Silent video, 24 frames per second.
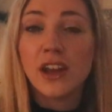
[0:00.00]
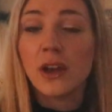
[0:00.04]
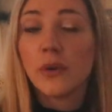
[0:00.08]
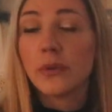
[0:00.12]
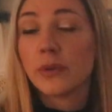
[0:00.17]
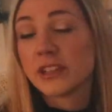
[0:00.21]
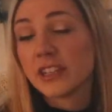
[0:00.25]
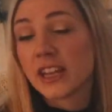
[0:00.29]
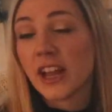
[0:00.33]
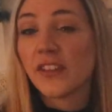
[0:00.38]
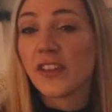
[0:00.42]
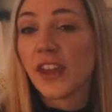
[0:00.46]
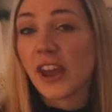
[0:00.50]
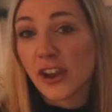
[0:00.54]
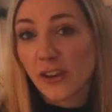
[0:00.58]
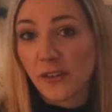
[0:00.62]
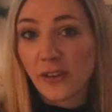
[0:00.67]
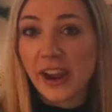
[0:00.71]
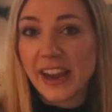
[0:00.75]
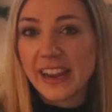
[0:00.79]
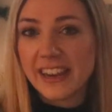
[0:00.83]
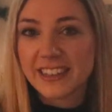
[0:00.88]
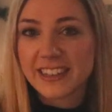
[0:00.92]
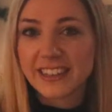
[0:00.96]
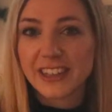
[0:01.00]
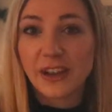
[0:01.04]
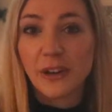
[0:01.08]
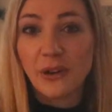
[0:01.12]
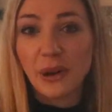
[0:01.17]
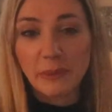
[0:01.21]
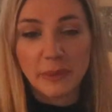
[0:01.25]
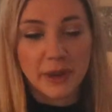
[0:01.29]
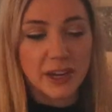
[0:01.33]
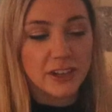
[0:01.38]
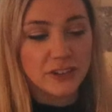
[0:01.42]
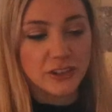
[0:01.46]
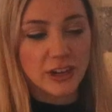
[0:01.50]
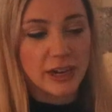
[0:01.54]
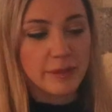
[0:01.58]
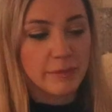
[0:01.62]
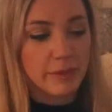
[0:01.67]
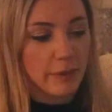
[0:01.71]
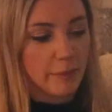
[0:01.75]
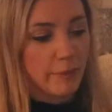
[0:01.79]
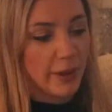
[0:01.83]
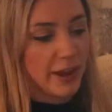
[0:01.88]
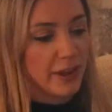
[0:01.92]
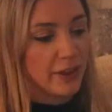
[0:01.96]
was not that great. So I'm gonna try to
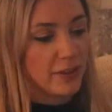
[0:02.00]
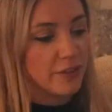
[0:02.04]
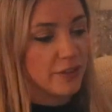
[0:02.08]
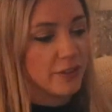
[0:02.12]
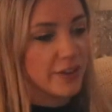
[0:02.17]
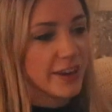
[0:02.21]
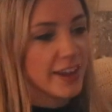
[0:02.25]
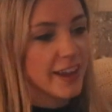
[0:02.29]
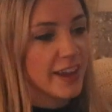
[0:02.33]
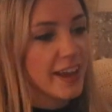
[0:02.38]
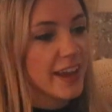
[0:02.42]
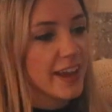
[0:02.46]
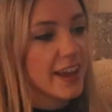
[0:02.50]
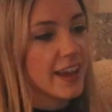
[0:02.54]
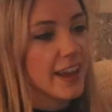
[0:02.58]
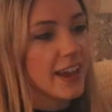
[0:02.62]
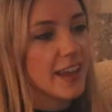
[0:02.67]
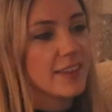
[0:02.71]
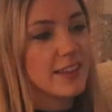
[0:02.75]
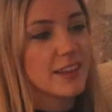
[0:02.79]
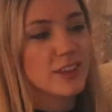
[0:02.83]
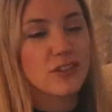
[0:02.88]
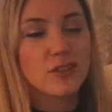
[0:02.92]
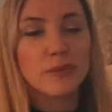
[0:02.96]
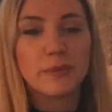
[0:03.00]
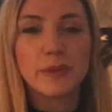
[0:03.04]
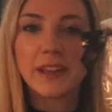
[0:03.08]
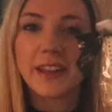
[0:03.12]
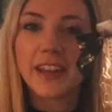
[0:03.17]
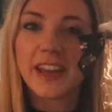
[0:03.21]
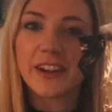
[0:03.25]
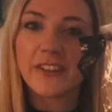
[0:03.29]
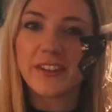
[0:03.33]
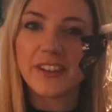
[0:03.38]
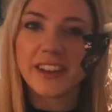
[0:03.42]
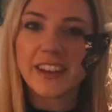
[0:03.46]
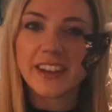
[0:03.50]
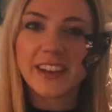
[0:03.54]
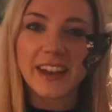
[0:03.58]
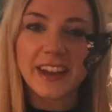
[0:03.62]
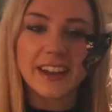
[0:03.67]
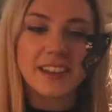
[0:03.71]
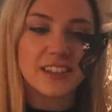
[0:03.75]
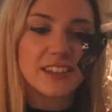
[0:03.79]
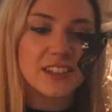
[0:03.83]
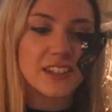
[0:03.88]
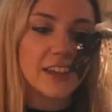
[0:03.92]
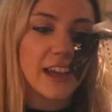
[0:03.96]
make my own and this will be like really
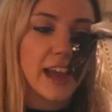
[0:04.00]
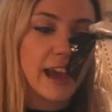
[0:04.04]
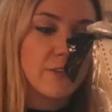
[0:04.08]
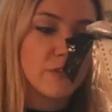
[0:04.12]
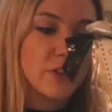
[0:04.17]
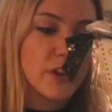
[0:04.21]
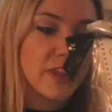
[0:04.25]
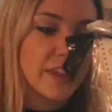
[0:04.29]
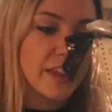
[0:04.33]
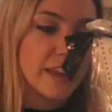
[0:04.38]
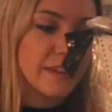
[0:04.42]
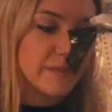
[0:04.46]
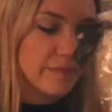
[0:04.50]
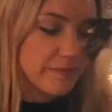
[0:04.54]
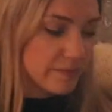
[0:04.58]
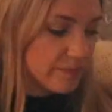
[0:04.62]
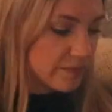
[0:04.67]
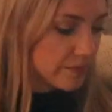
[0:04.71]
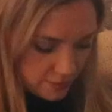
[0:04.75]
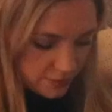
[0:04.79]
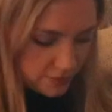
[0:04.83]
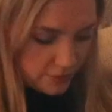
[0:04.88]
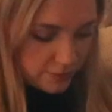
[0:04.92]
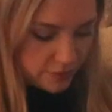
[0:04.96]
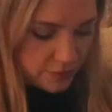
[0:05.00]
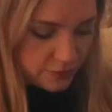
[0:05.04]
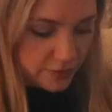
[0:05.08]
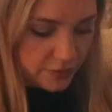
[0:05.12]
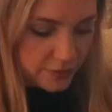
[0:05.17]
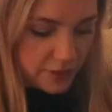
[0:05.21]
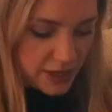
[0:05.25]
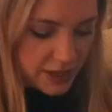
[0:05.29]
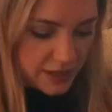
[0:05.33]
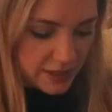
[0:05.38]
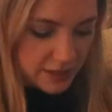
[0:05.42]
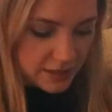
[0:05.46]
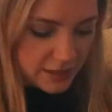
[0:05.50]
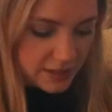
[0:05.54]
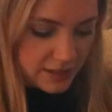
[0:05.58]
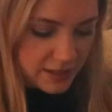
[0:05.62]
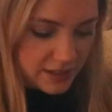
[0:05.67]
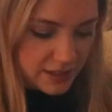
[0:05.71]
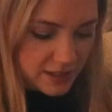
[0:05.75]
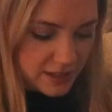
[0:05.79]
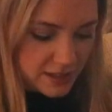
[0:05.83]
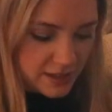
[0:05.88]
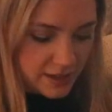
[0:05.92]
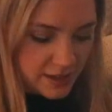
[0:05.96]
nice to have with it. All right.
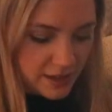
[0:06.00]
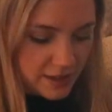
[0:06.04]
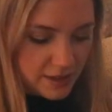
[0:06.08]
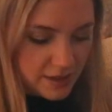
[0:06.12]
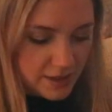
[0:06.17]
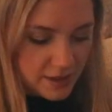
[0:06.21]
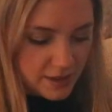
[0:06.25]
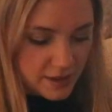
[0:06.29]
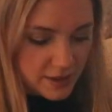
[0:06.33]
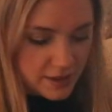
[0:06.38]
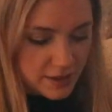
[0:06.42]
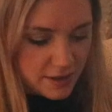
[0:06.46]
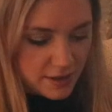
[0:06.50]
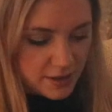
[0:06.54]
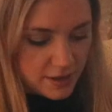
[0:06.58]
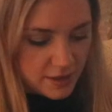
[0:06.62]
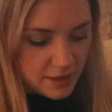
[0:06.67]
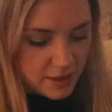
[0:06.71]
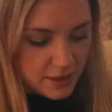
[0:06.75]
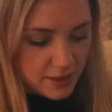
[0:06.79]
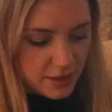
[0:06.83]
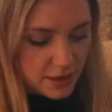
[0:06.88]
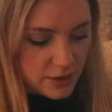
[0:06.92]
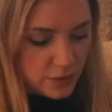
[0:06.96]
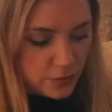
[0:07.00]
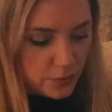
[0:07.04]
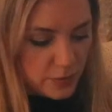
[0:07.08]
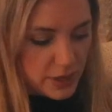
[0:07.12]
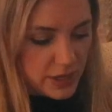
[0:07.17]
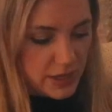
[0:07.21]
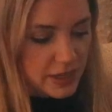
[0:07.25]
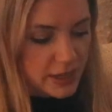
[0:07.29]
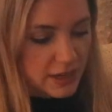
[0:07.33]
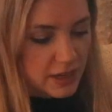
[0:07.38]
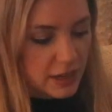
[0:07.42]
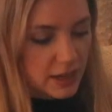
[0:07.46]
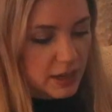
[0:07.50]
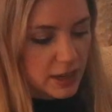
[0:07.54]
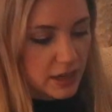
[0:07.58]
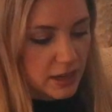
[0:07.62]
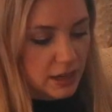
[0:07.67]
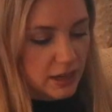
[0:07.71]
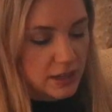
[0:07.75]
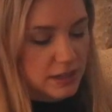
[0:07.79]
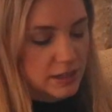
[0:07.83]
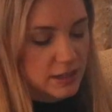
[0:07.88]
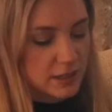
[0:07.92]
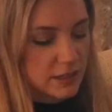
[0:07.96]
Then we
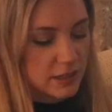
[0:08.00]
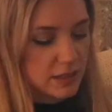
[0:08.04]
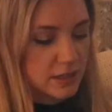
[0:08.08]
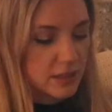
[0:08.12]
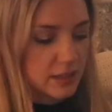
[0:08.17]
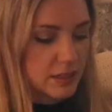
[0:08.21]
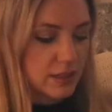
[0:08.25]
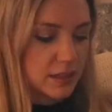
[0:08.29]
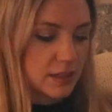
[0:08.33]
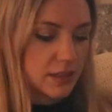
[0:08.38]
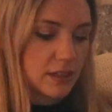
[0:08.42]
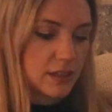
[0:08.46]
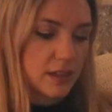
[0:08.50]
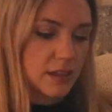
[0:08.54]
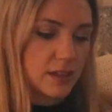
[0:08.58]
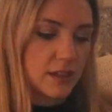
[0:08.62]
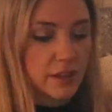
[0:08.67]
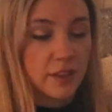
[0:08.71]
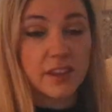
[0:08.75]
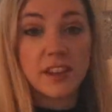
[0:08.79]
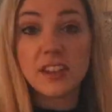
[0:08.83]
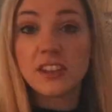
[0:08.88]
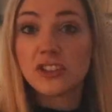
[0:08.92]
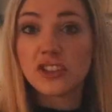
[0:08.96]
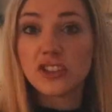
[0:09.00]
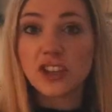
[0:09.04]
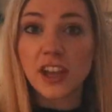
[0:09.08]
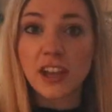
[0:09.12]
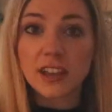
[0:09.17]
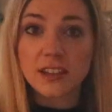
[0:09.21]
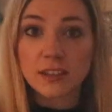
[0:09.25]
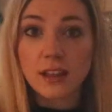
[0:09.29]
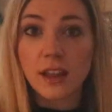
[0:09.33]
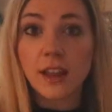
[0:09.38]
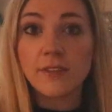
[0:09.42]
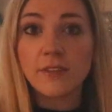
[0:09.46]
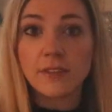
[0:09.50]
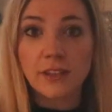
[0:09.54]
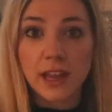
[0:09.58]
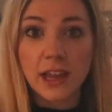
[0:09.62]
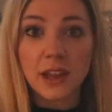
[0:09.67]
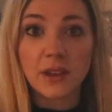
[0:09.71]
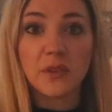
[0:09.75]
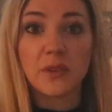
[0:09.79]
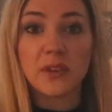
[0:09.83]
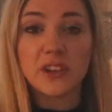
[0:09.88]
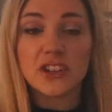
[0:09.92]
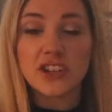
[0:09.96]
got, this chick's love
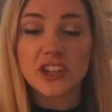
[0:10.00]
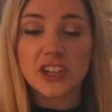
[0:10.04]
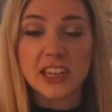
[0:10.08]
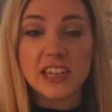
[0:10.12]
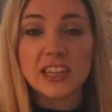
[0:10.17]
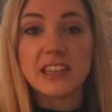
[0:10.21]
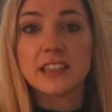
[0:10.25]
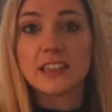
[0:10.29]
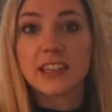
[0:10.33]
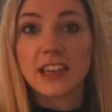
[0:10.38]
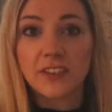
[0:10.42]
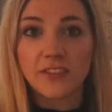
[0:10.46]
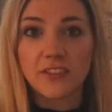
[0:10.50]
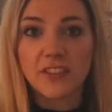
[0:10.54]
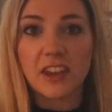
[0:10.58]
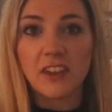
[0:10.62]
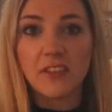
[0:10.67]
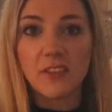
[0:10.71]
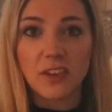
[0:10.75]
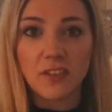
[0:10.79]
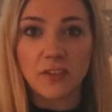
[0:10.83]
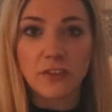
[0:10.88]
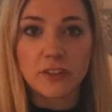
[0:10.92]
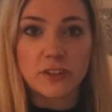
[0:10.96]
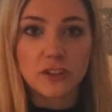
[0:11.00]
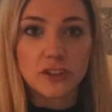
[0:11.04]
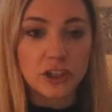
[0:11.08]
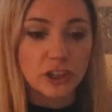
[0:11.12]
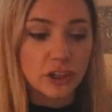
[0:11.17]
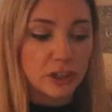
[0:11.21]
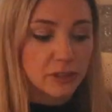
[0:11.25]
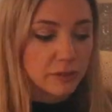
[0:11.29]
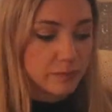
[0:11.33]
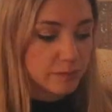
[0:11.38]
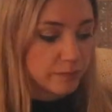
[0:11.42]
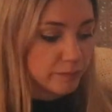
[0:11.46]
language is gift giving for sure.